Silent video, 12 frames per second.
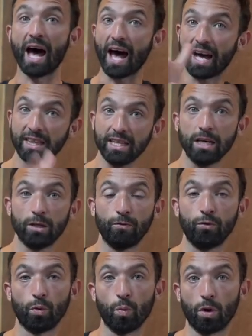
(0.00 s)
at the end
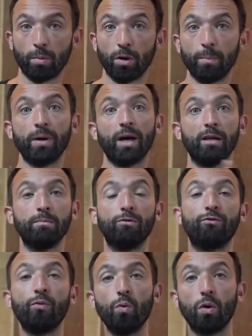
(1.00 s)
of your warm-up and
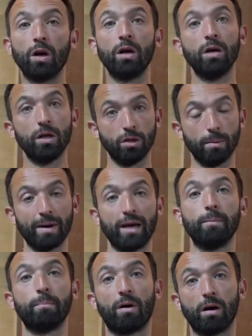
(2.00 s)
before the
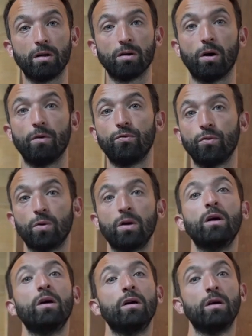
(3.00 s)
main part of
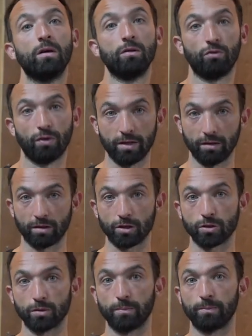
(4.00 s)
your training
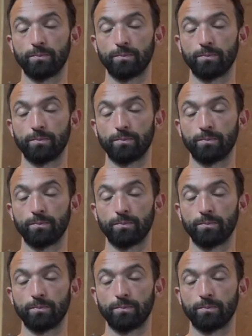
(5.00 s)
session.